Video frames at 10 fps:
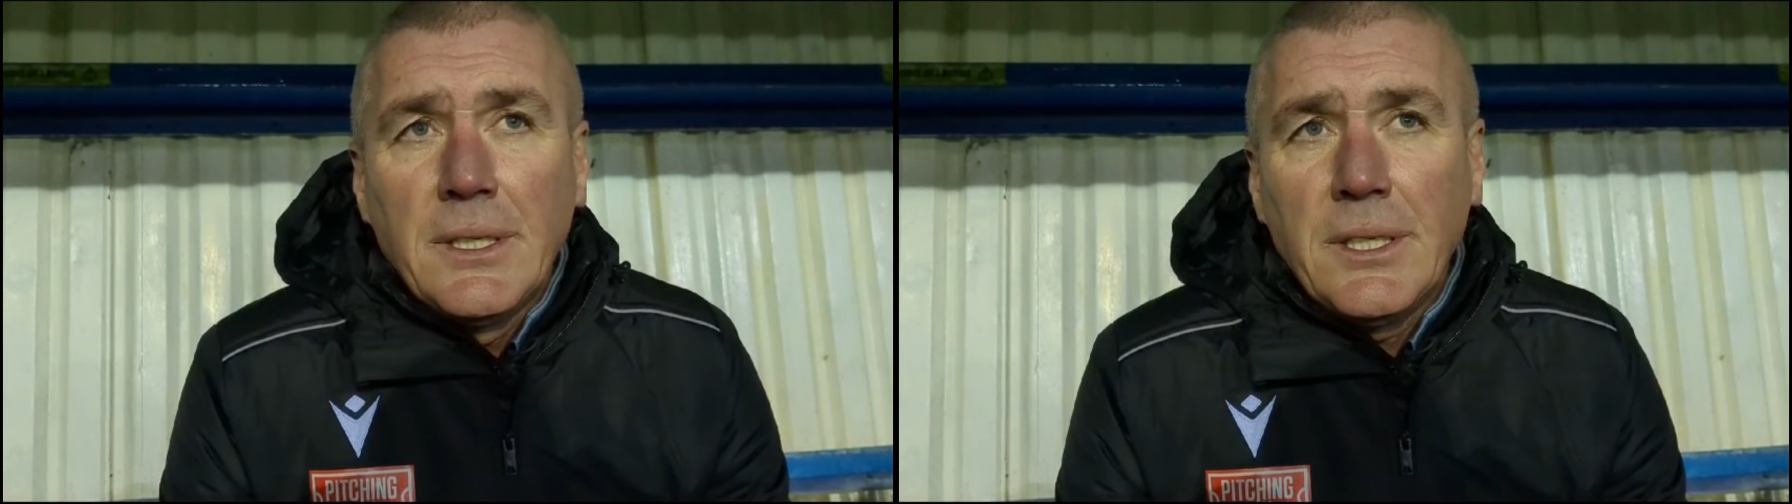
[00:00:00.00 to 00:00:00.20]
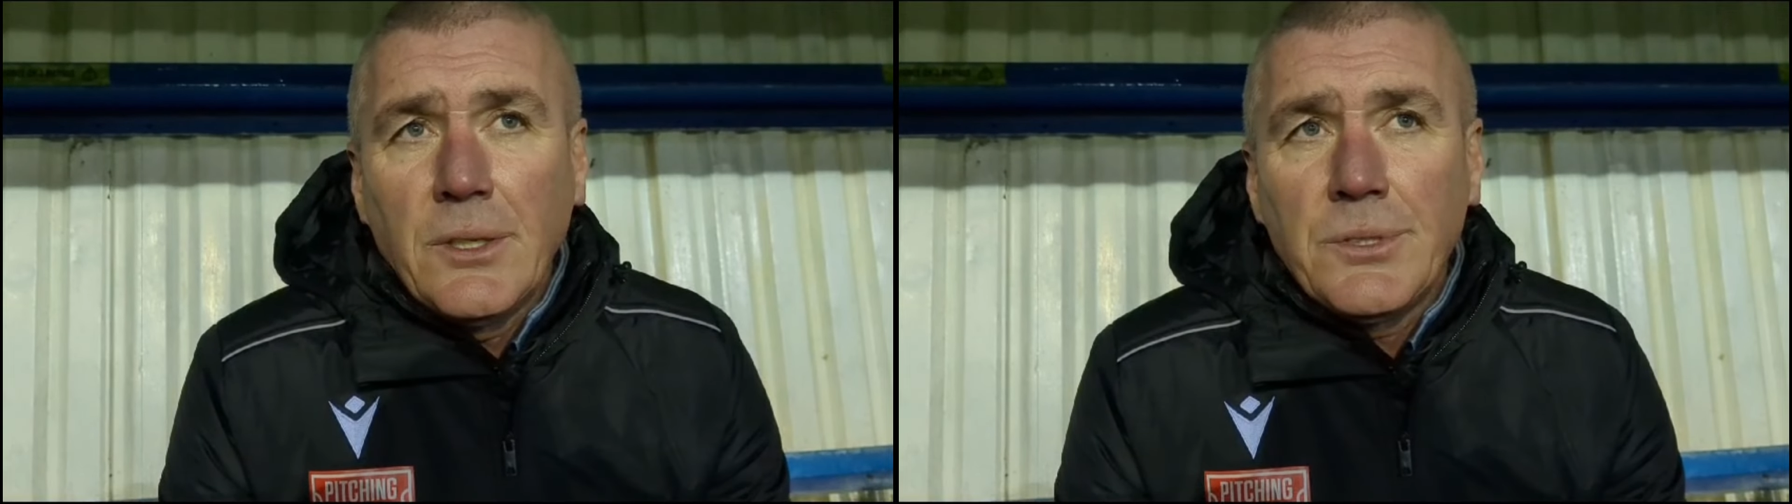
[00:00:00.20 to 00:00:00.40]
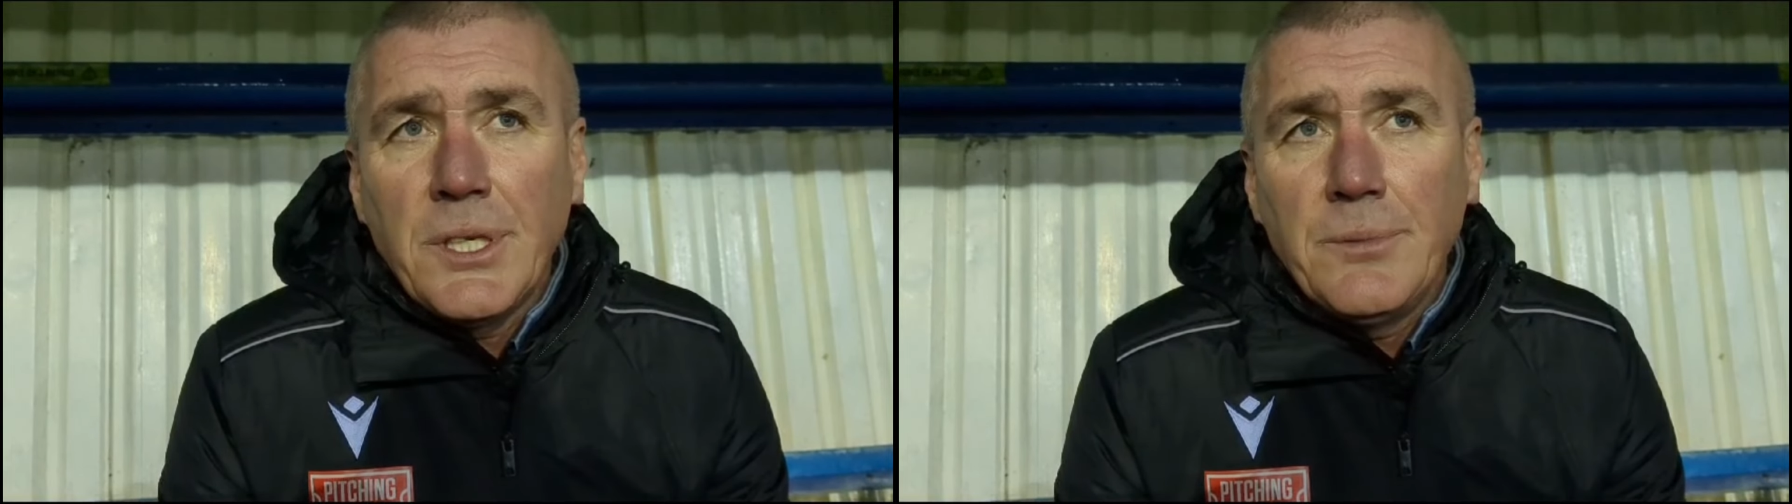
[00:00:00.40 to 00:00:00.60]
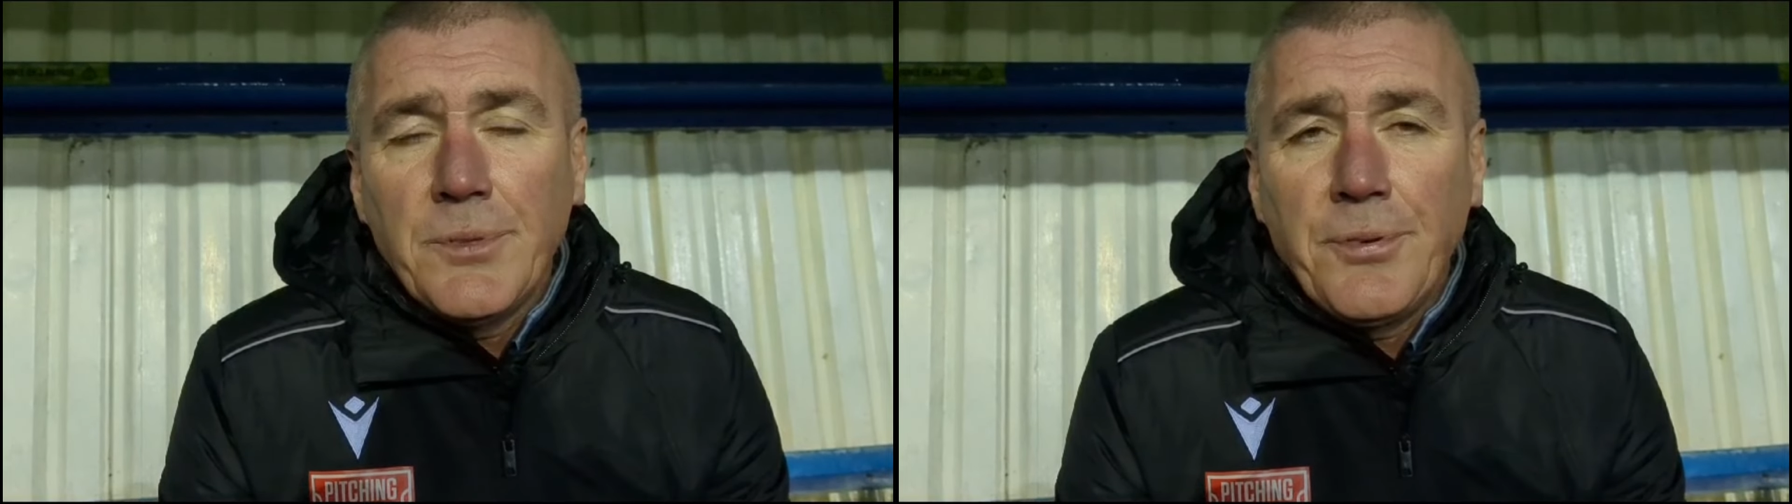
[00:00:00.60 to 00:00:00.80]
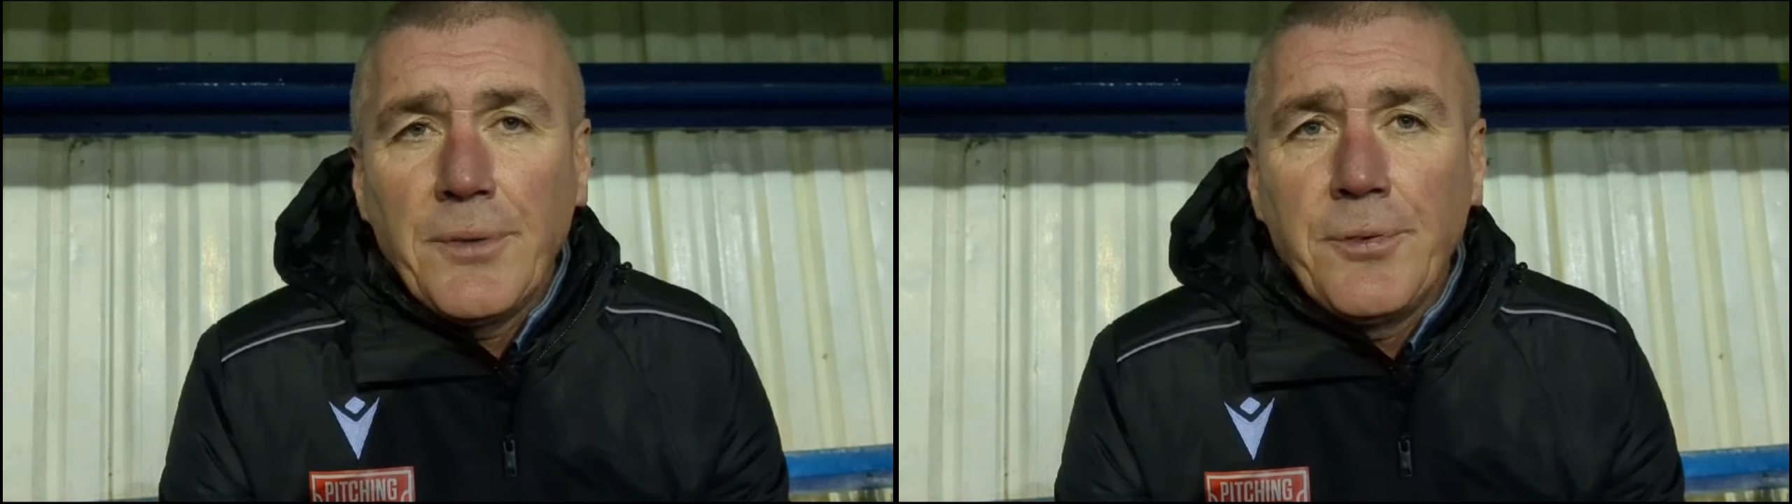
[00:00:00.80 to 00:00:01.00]
You know, teams
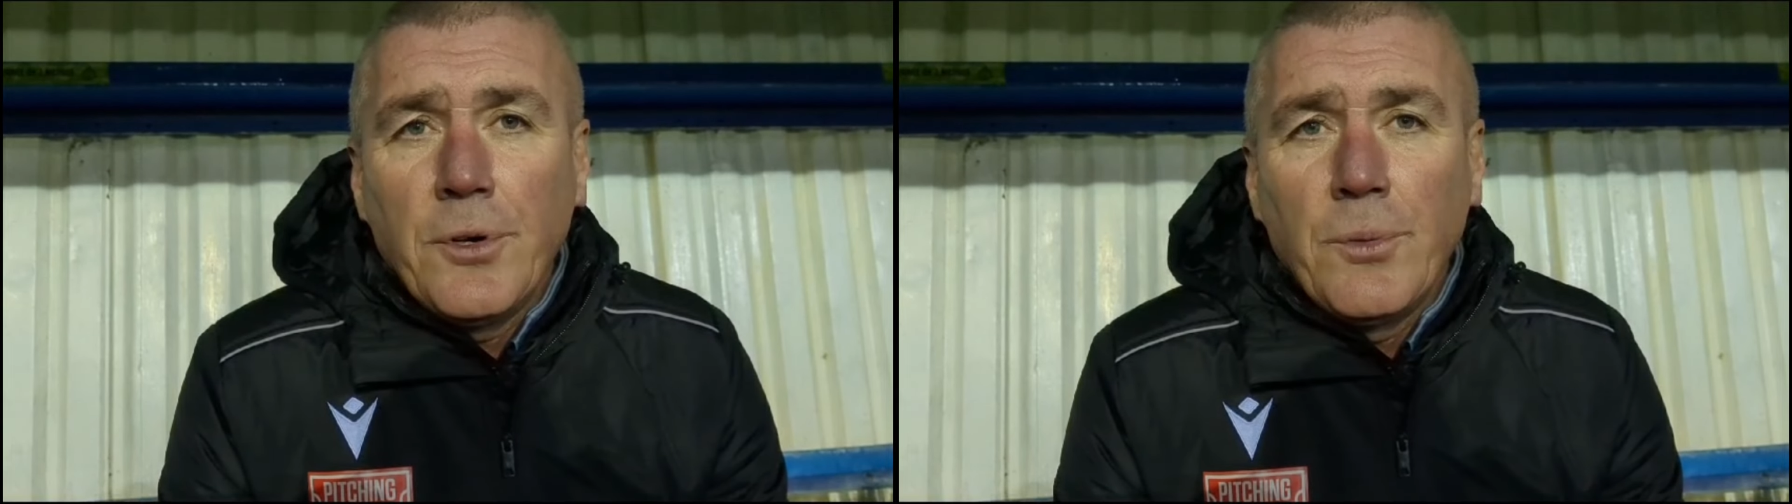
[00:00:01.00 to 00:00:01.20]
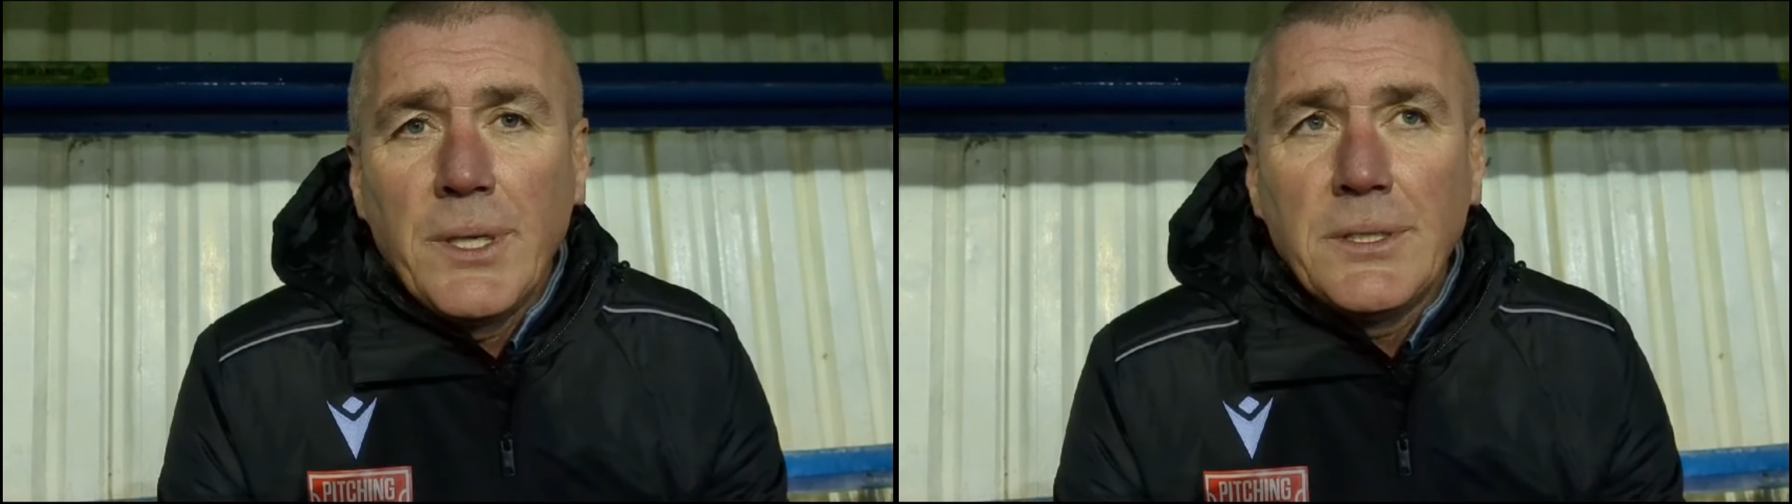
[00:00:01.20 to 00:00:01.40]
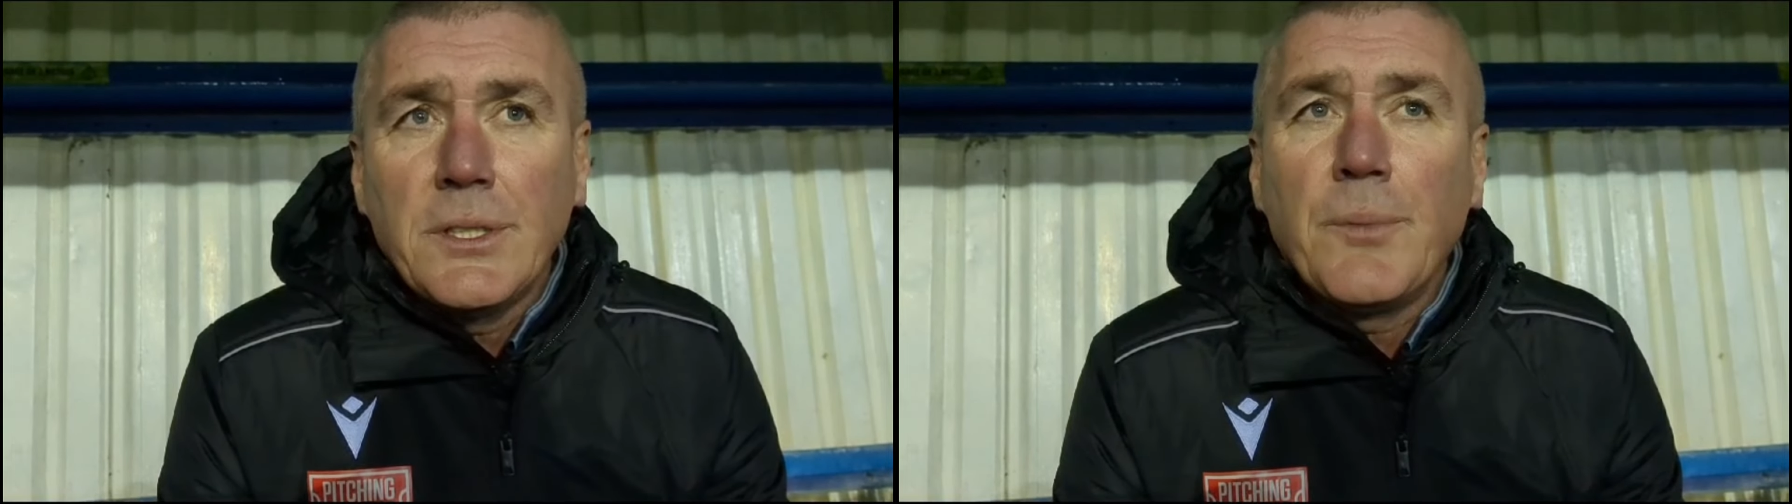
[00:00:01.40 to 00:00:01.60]
three or four wins